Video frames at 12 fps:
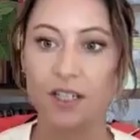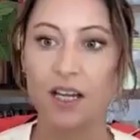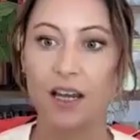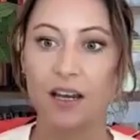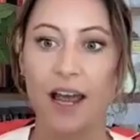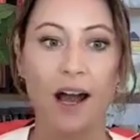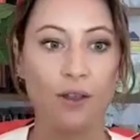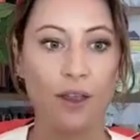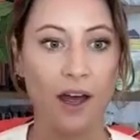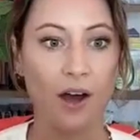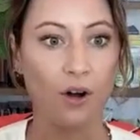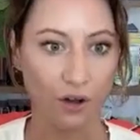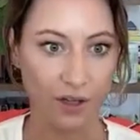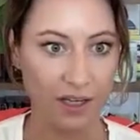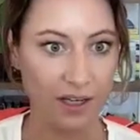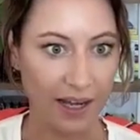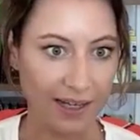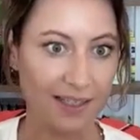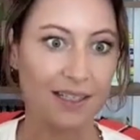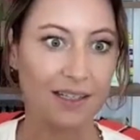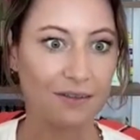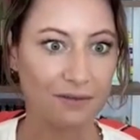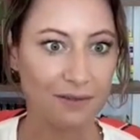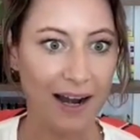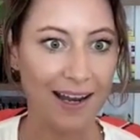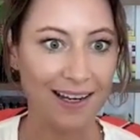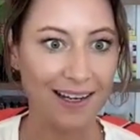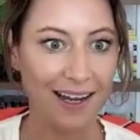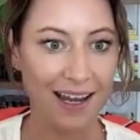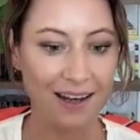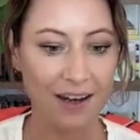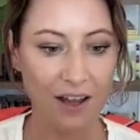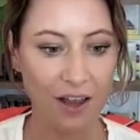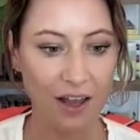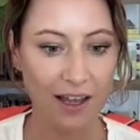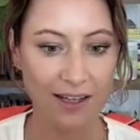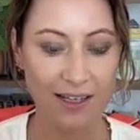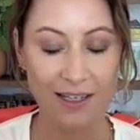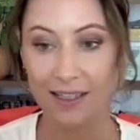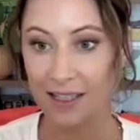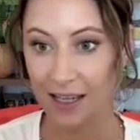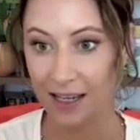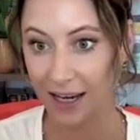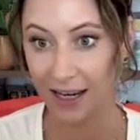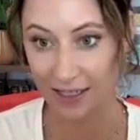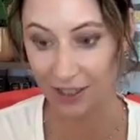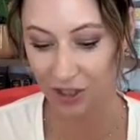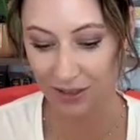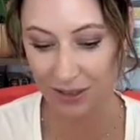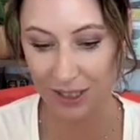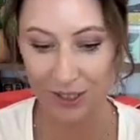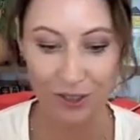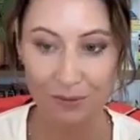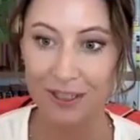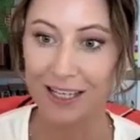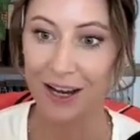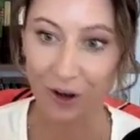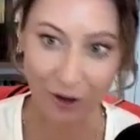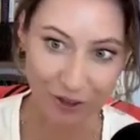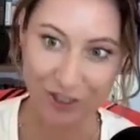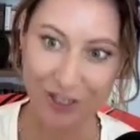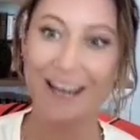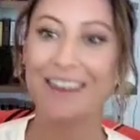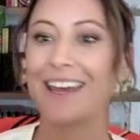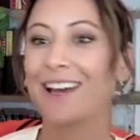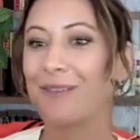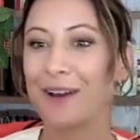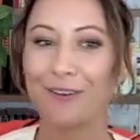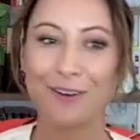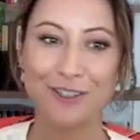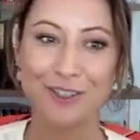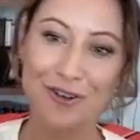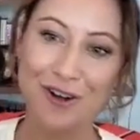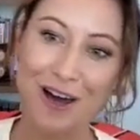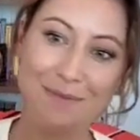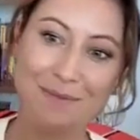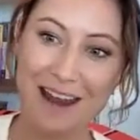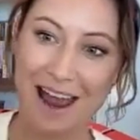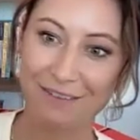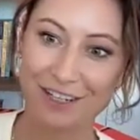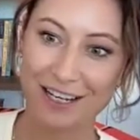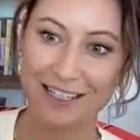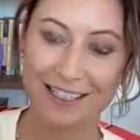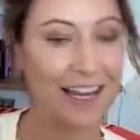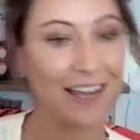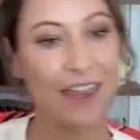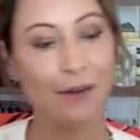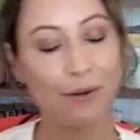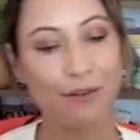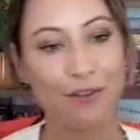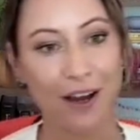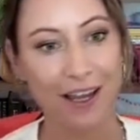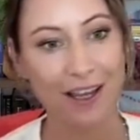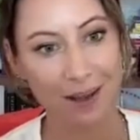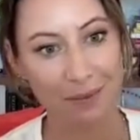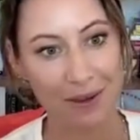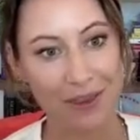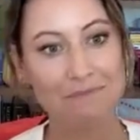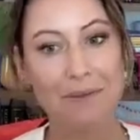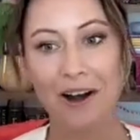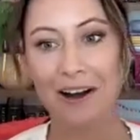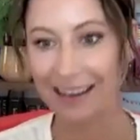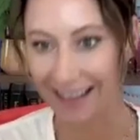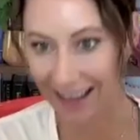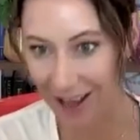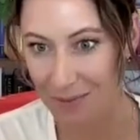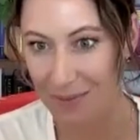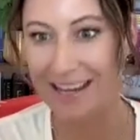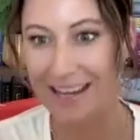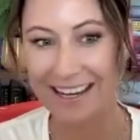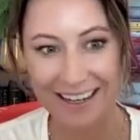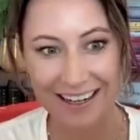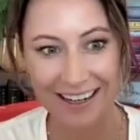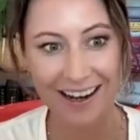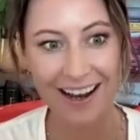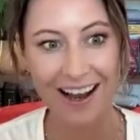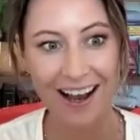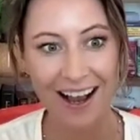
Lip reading: understand how that all connected, right? And it is, again, it's just consumer psychology. I think we are so caught up in advertising, I think we forget about the marketing element here.